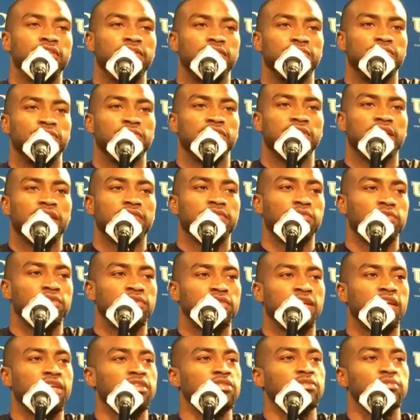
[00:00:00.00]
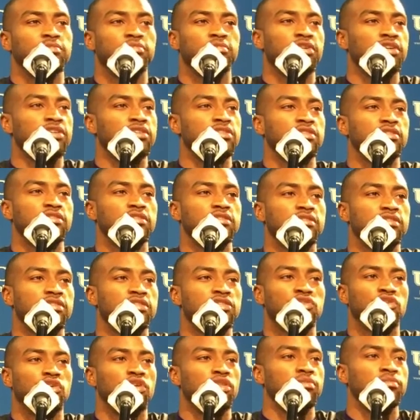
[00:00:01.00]
we just had to, we just had to embrace it,
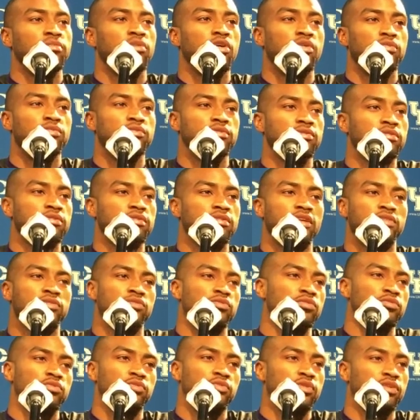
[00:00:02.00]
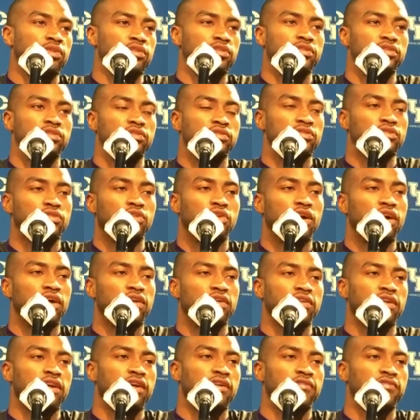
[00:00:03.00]
enjoy the moment. That's what we wanted to do is go out
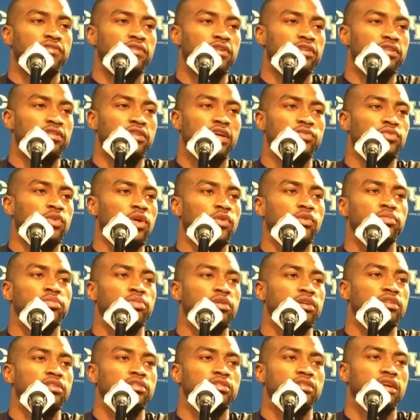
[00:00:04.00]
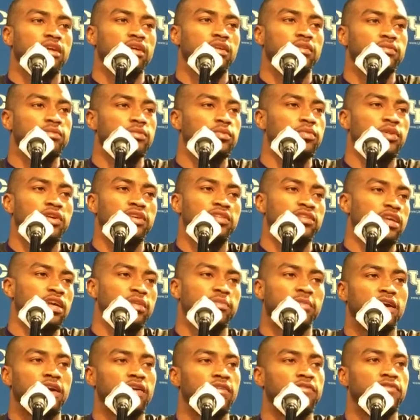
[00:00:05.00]
here and have fun. That's why we play this game. We play this
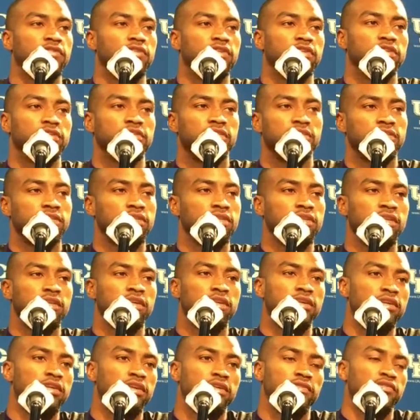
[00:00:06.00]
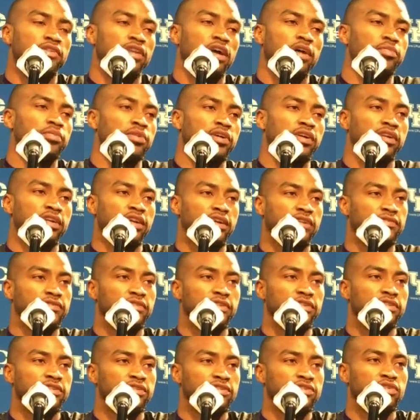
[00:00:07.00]
game to have fun. Man. If you're not playing to have
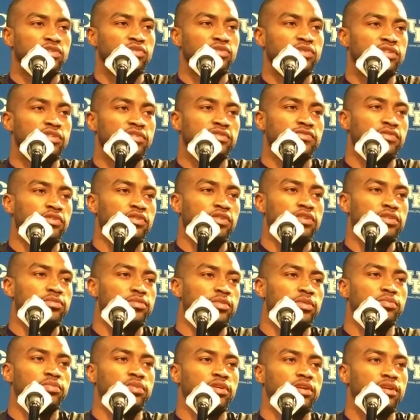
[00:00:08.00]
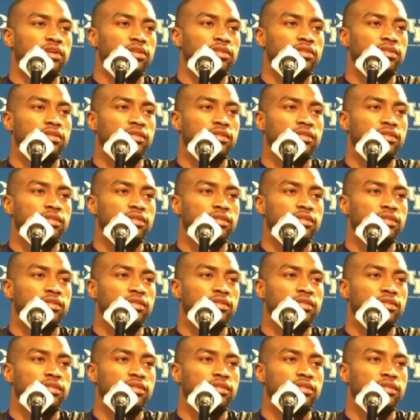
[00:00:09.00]
fun, there's no reason for us to be playing.